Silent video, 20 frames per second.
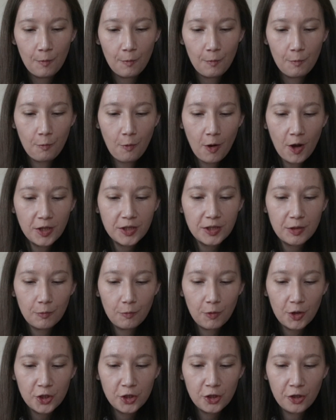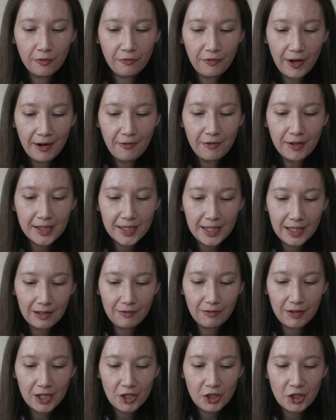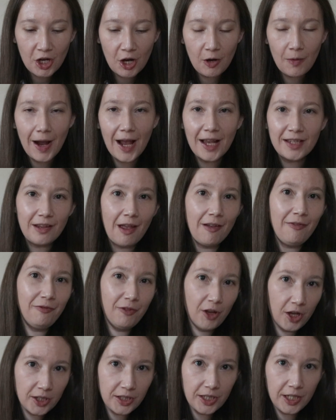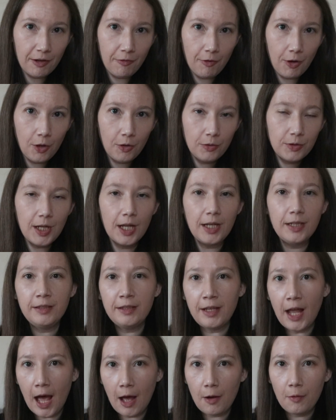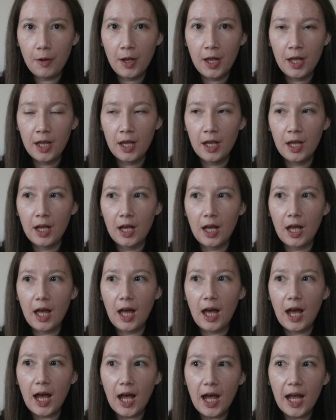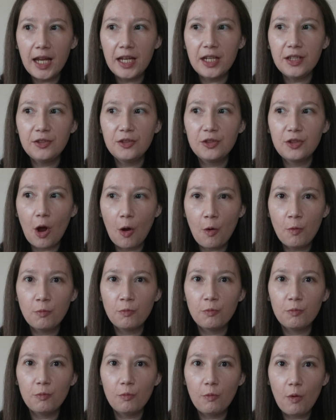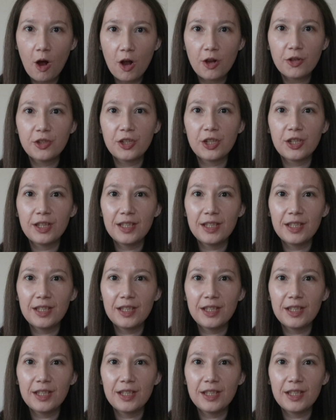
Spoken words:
what was your favourite TV show as a 30-year-old? Now, I don't watch